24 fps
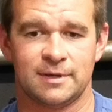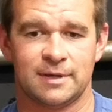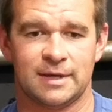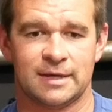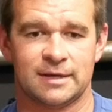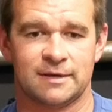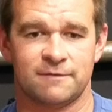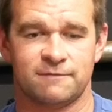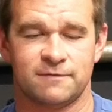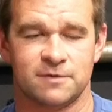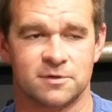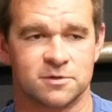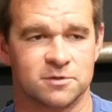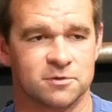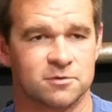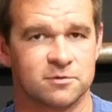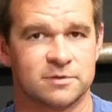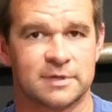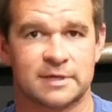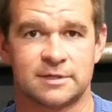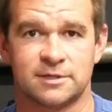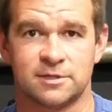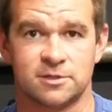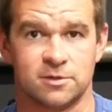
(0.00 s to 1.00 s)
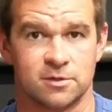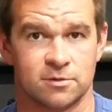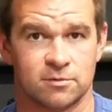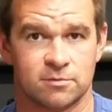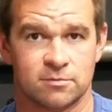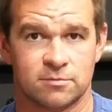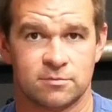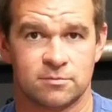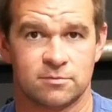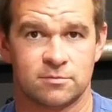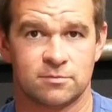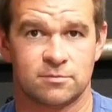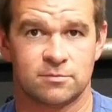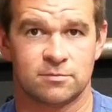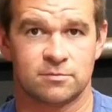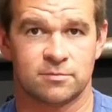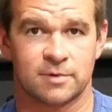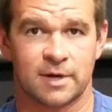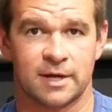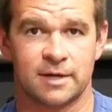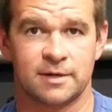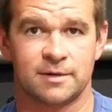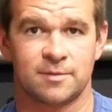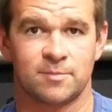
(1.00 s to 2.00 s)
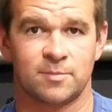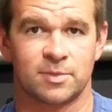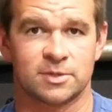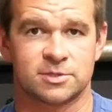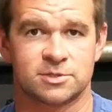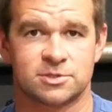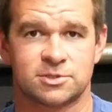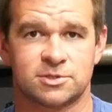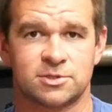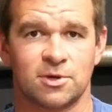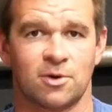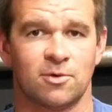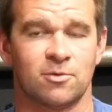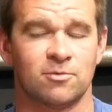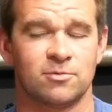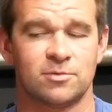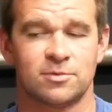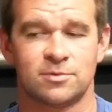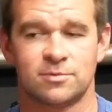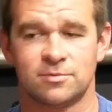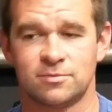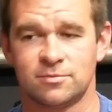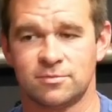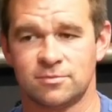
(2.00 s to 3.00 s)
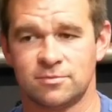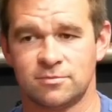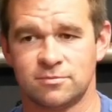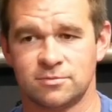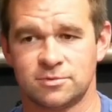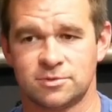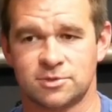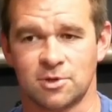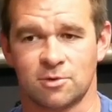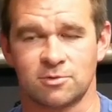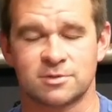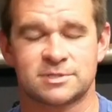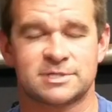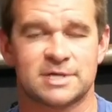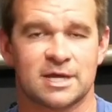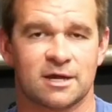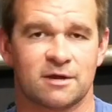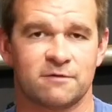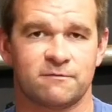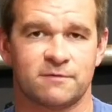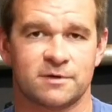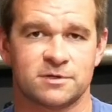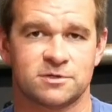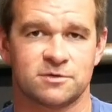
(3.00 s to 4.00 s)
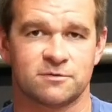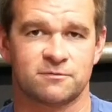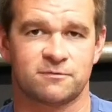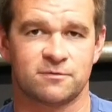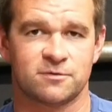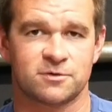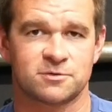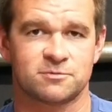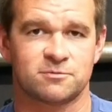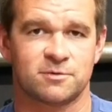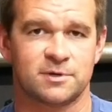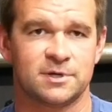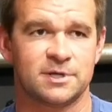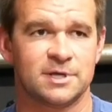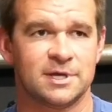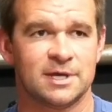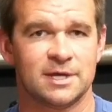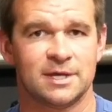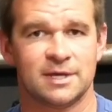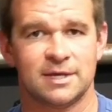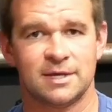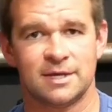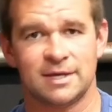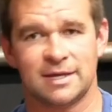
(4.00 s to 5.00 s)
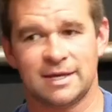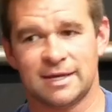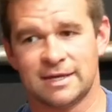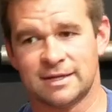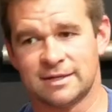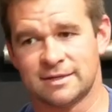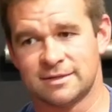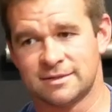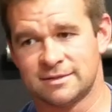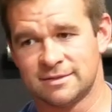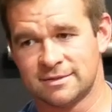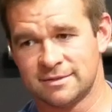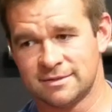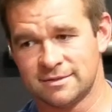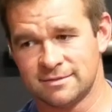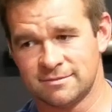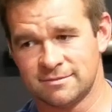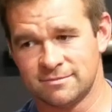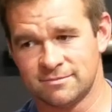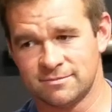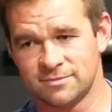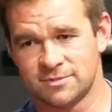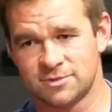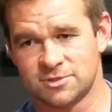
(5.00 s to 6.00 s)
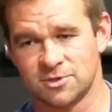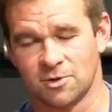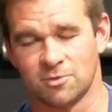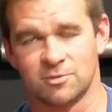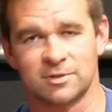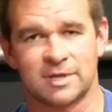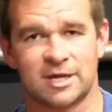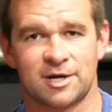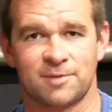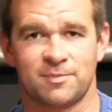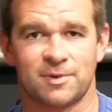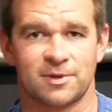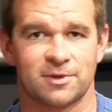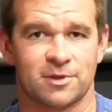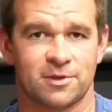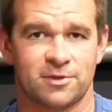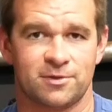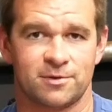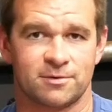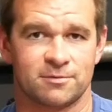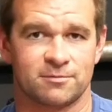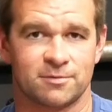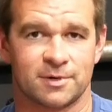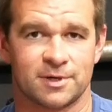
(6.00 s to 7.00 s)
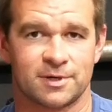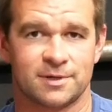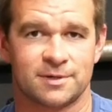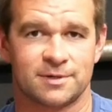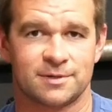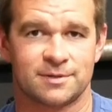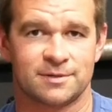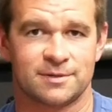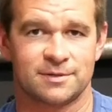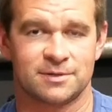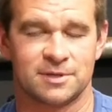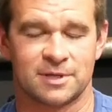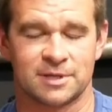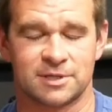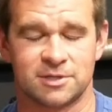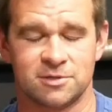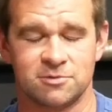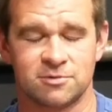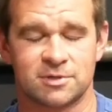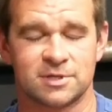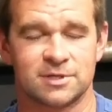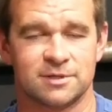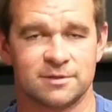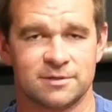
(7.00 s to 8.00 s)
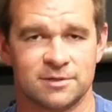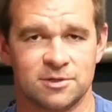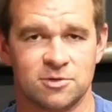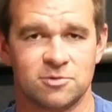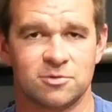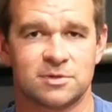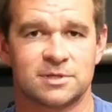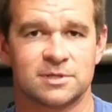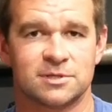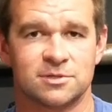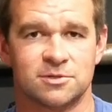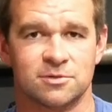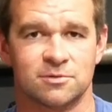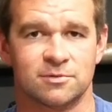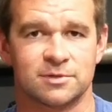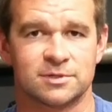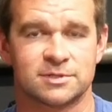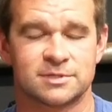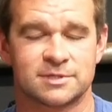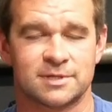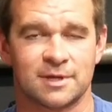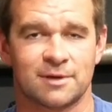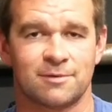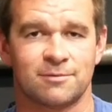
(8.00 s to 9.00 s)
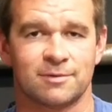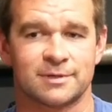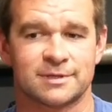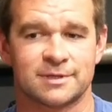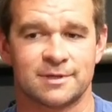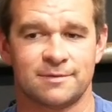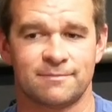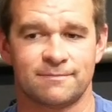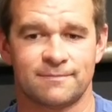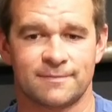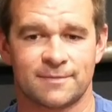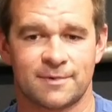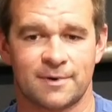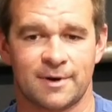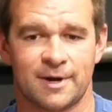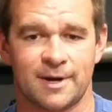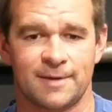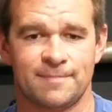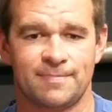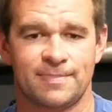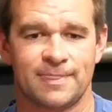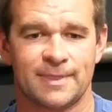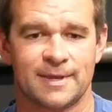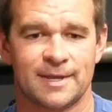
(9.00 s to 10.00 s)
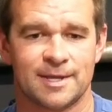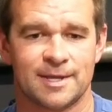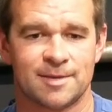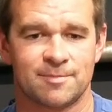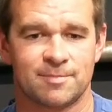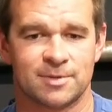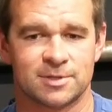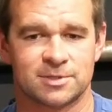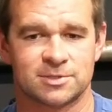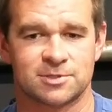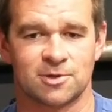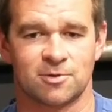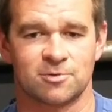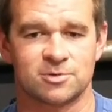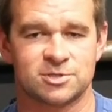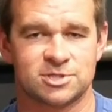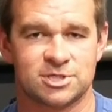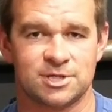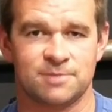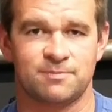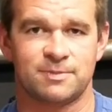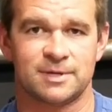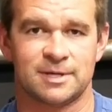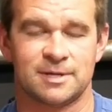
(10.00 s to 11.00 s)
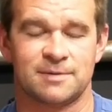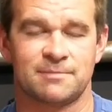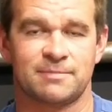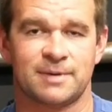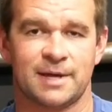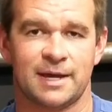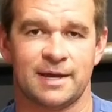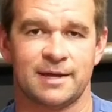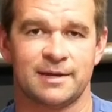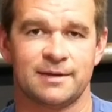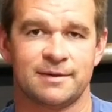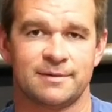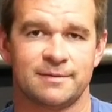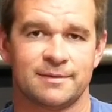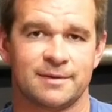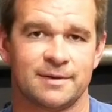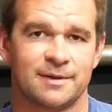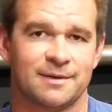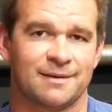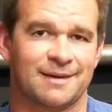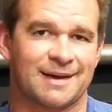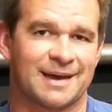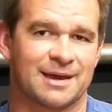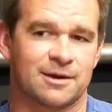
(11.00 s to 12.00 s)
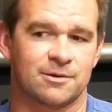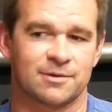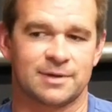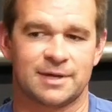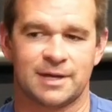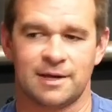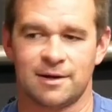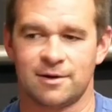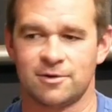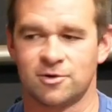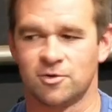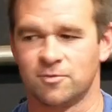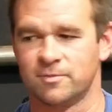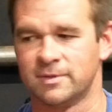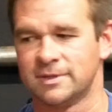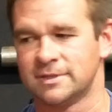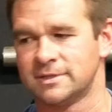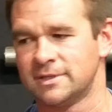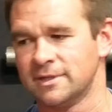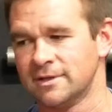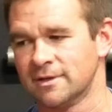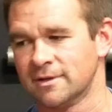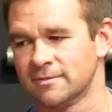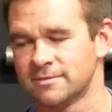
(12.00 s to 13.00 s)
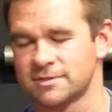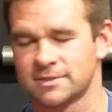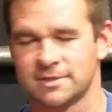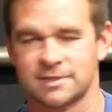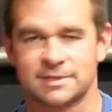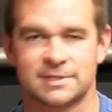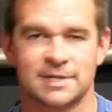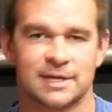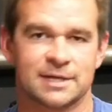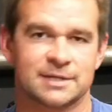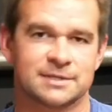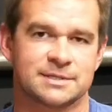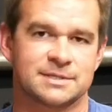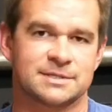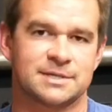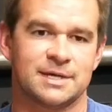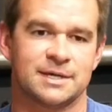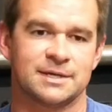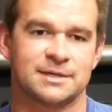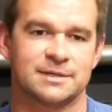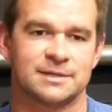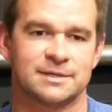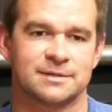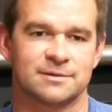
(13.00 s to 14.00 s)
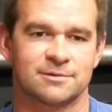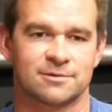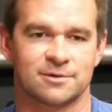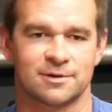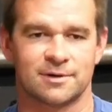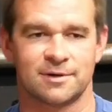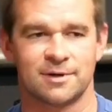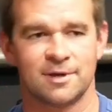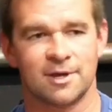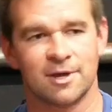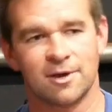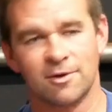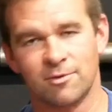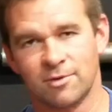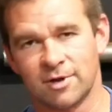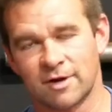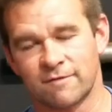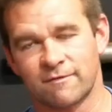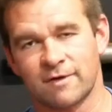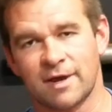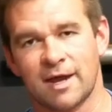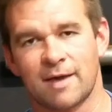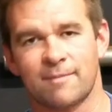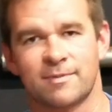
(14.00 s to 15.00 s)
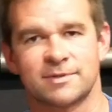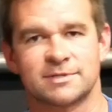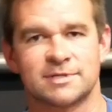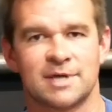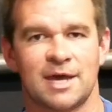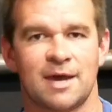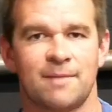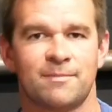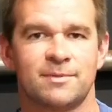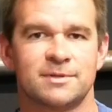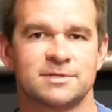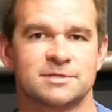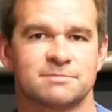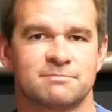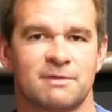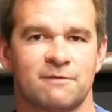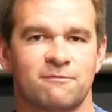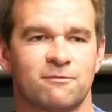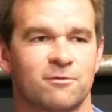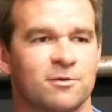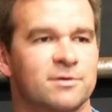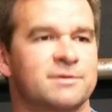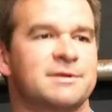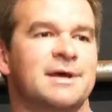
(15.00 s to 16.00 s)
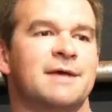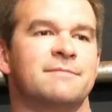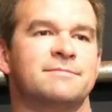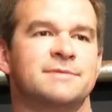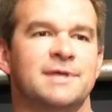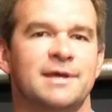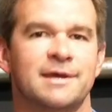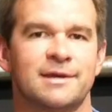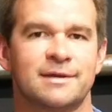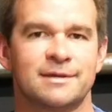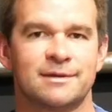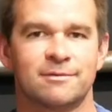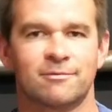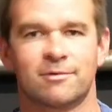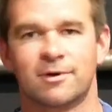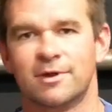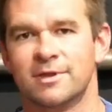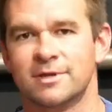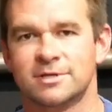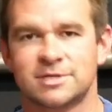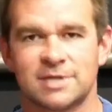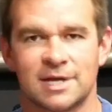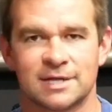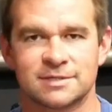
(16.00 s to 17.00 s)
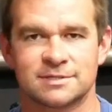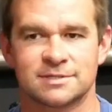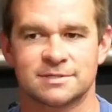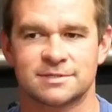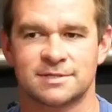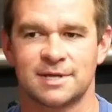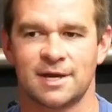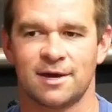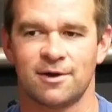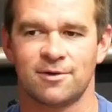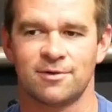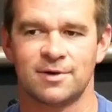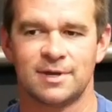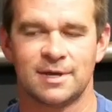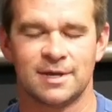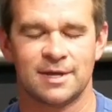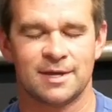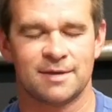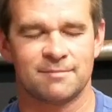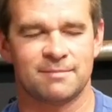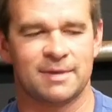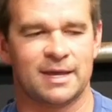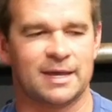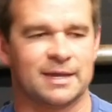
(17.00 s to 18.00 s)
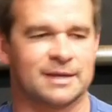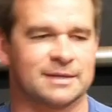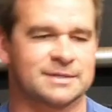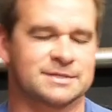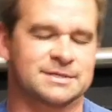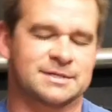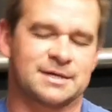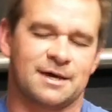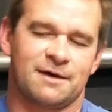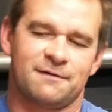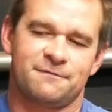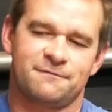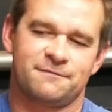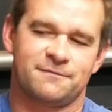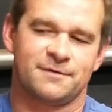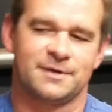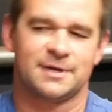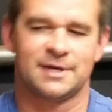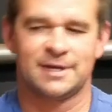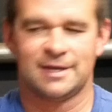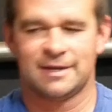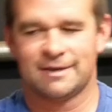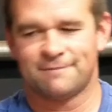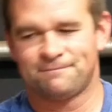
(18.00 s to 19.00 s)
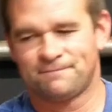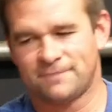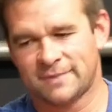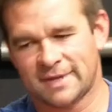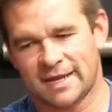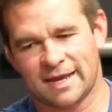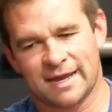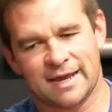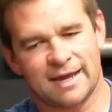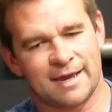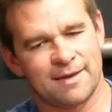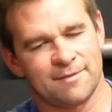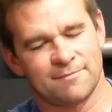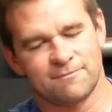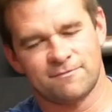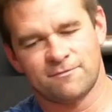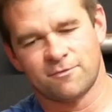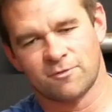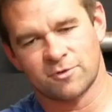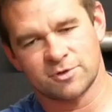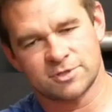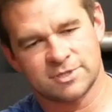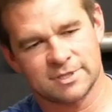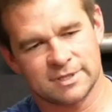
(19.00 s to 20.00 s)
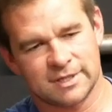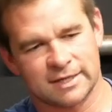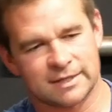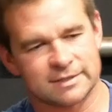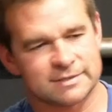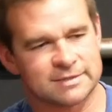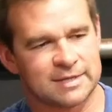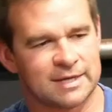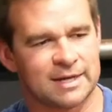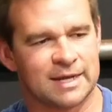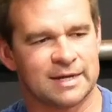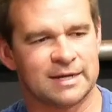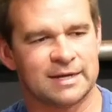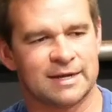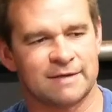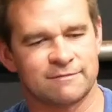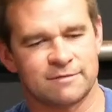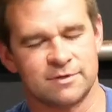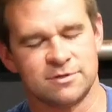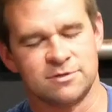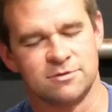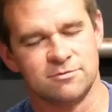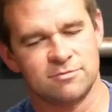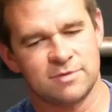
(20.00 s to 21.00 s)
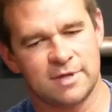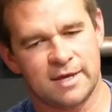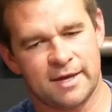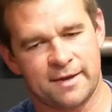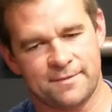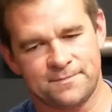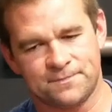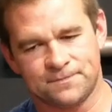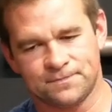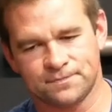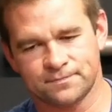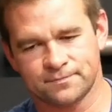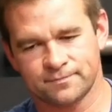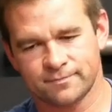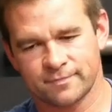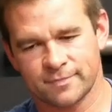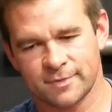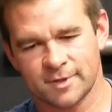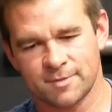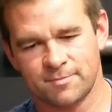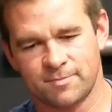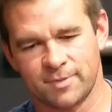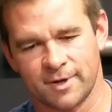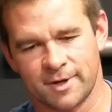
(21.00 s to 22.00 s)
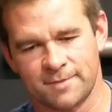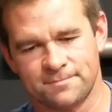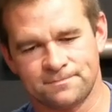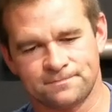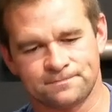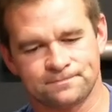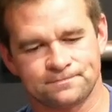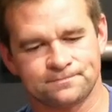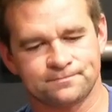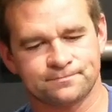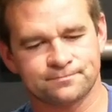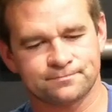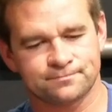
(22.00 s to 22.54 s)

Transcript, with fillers: And if you do, then you do, right? But don't sacrifice your first one, and don't let up on the third one. Like you can do it. Stick with it, right? But don't cheapen it by, I don't care, no big deal, I'm just gonna take it to take it, or whatever happens, happens. My 4th time taking it, what are the chances now? Man, it's tough. I'm fortunate, like I said, I didn't have to do that, but